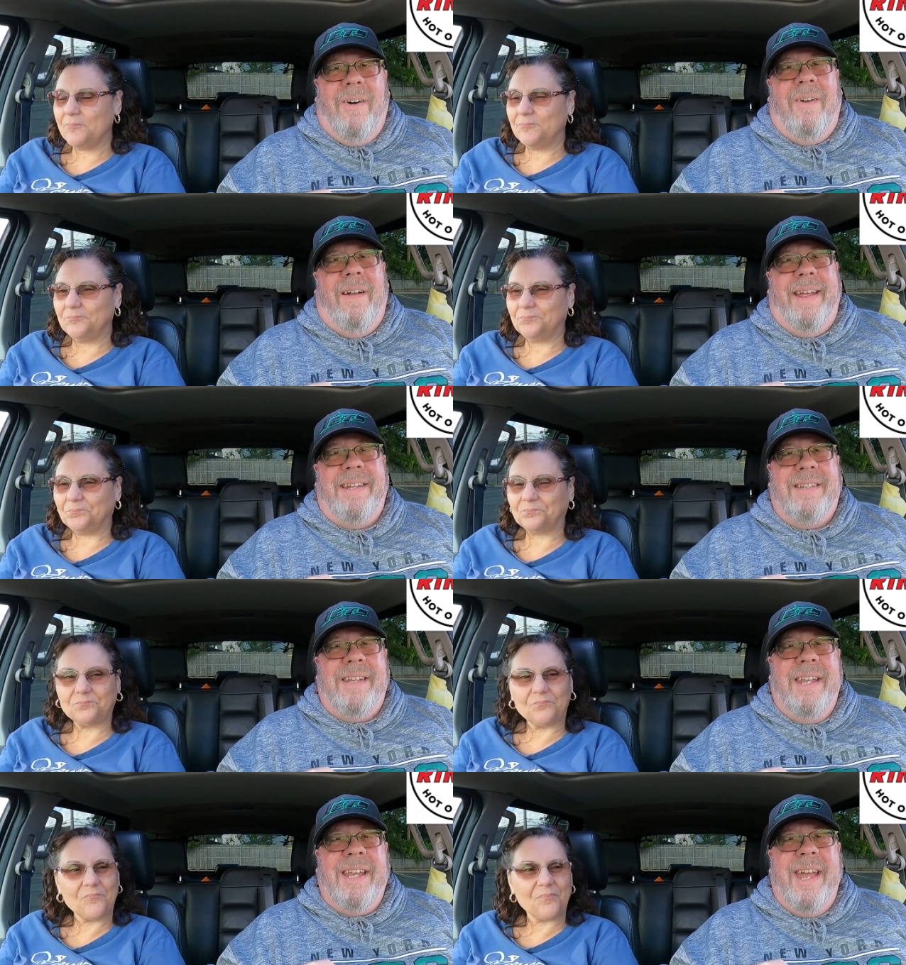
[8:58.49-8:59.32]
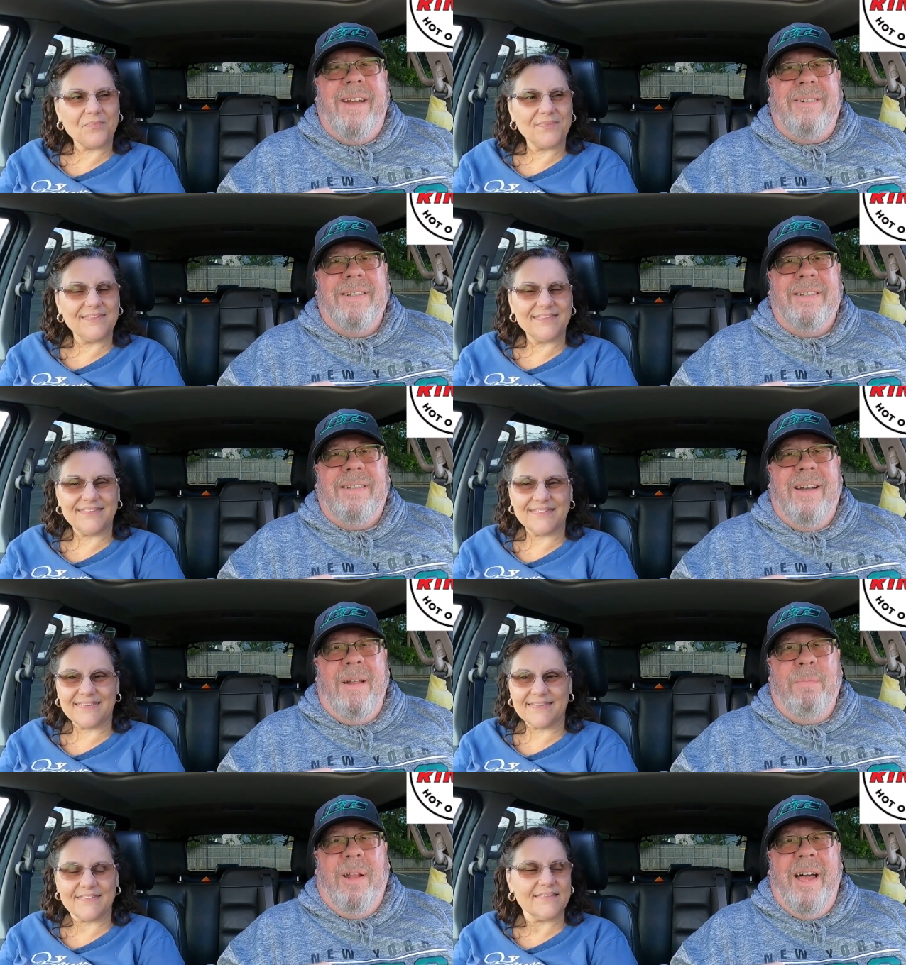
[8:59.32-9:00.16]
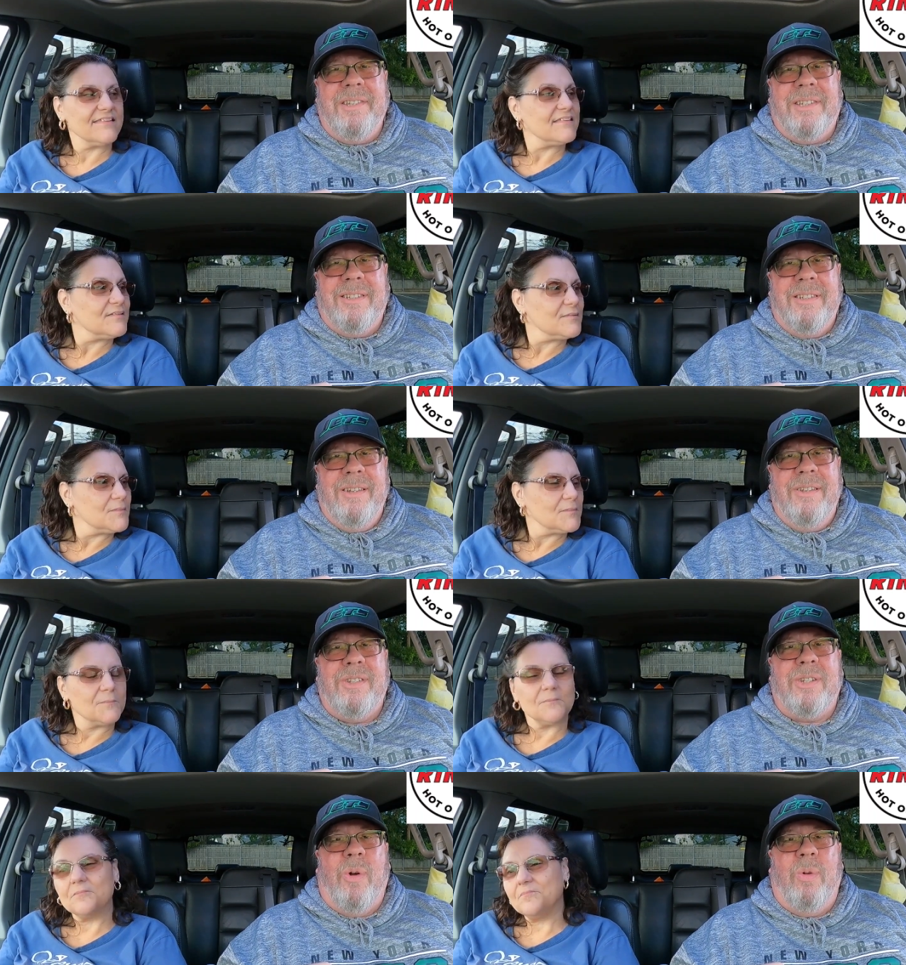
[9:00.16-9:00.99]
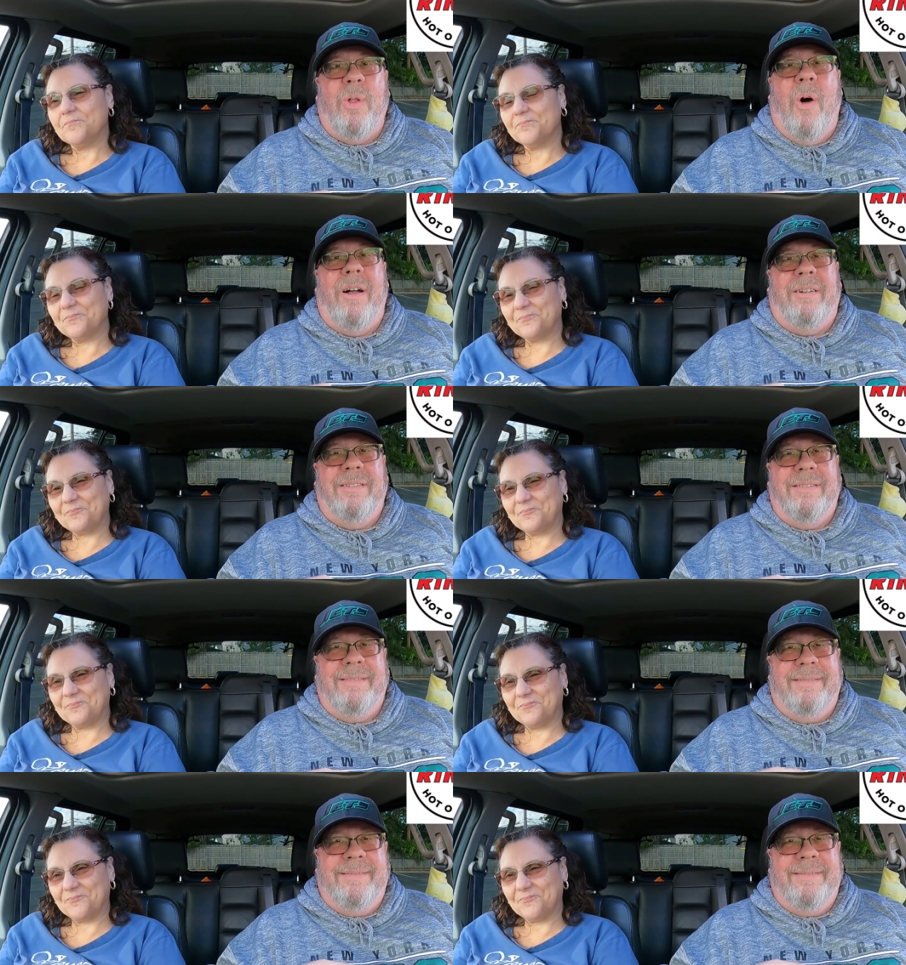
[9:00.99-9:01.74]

Speaker 1: All right, take care. God bless. So long.